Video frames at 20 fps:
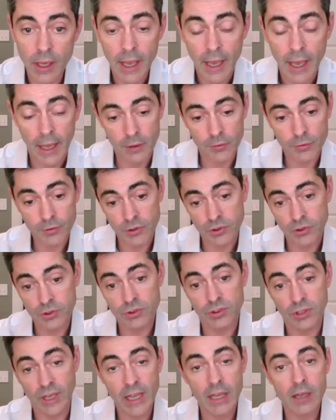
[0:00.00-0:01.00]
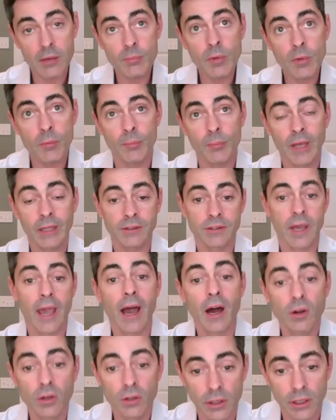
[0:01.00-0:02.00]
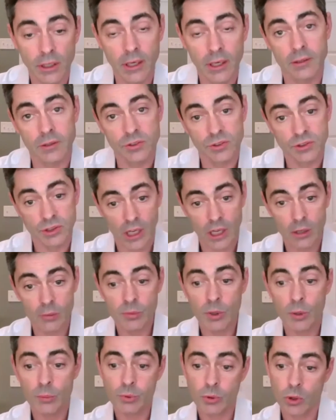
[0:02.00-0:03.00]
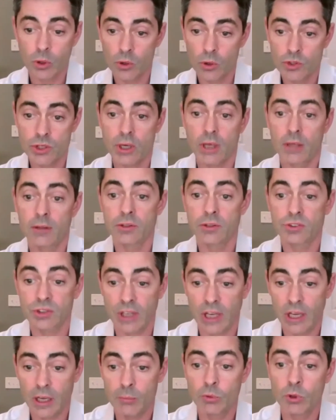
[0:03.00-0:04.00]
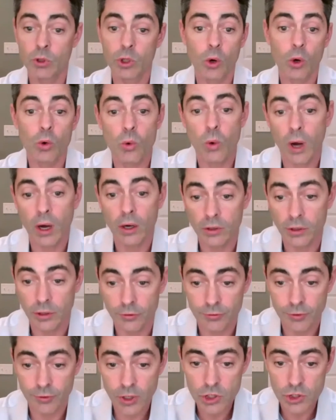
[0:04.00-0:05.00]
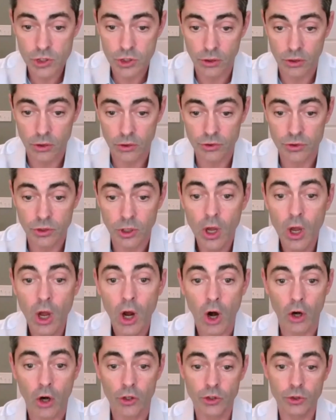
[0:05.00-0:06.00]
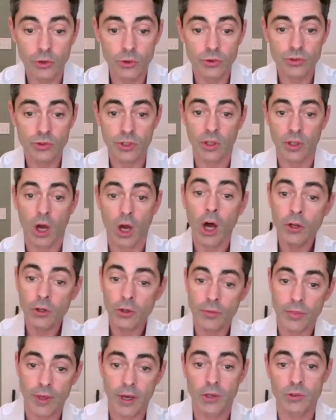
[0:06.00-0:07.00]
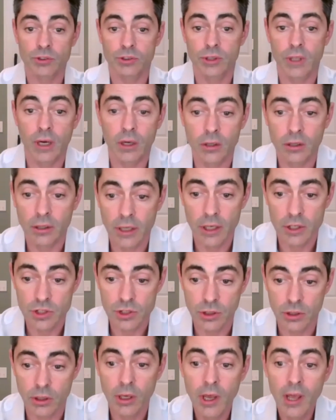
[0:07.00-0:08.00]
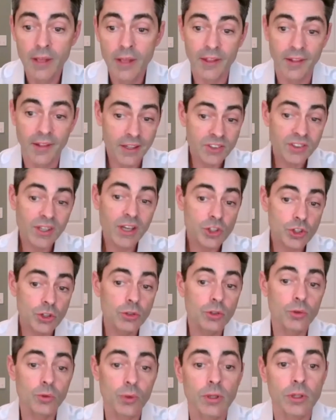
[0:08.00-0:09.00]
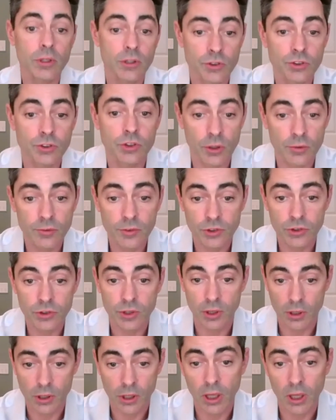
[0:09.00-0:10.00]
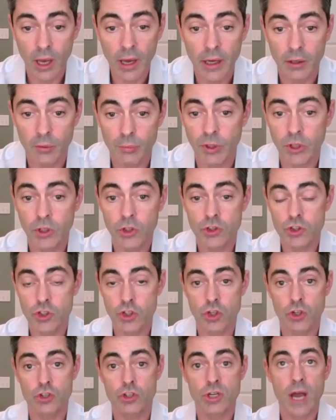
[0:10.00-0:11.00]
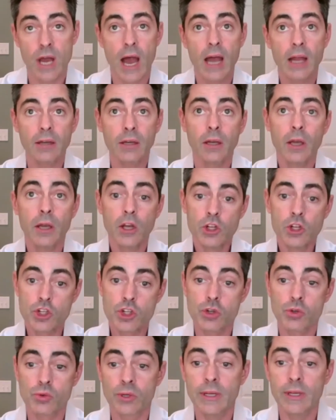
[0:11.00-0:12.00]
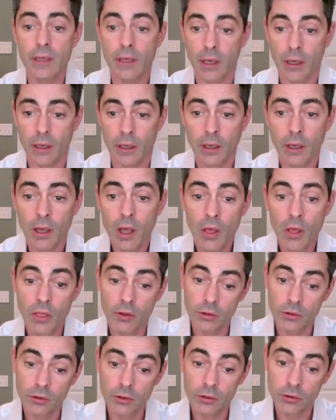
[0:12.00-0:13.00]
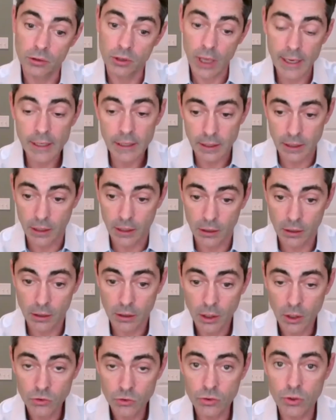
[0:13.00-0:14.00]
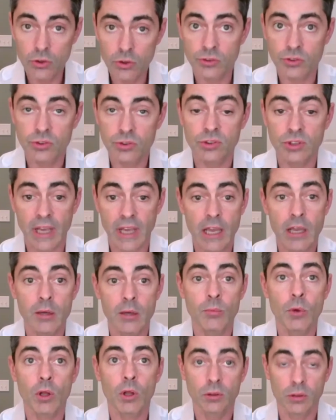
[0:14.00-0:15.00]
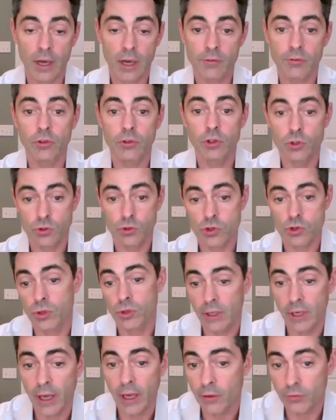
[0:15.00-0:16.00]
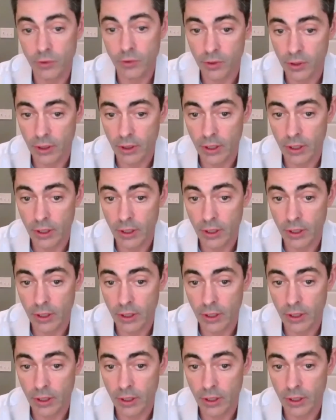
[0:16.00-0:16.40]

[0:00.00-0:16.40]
And if the same mentality and the same approach and the same low quality fixtures are used in the $100,000 kitchen, then that's actually doing a disservice to the client, because you're not treating the lighting to the same level that you treat everything